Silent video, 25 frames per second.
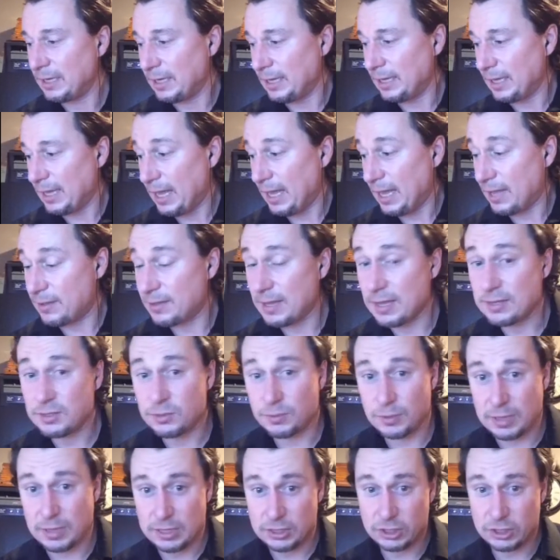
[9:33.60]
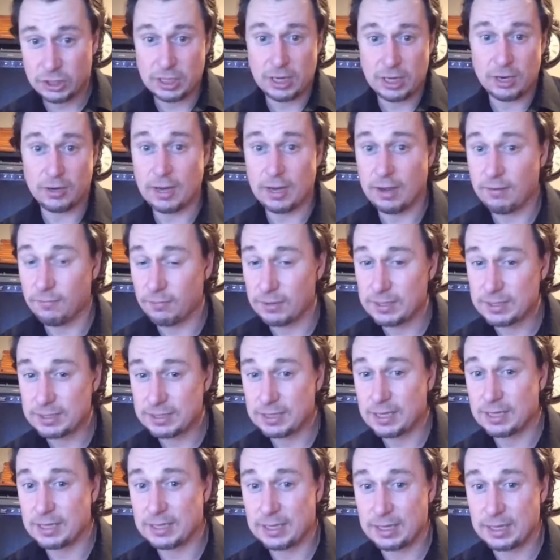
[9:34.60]
And that's what I share every
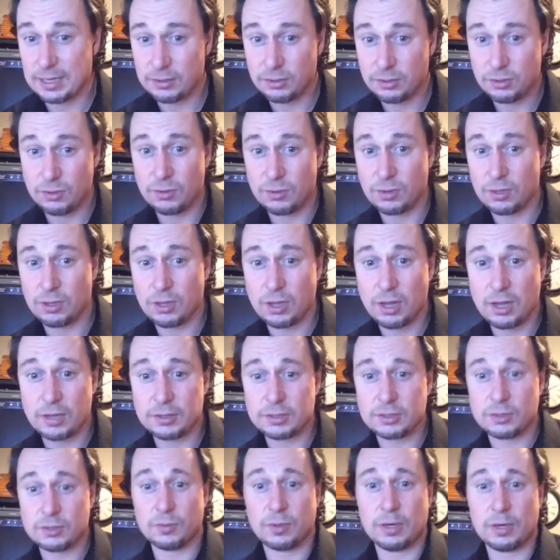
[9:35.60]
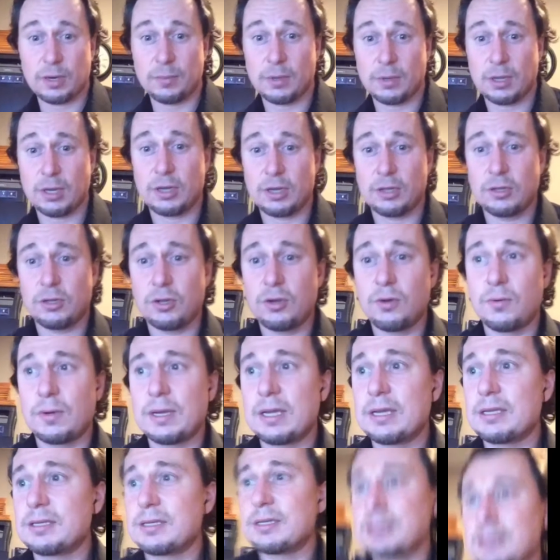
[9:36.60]
Sunday at 2 o'clock. So what I'm going to do is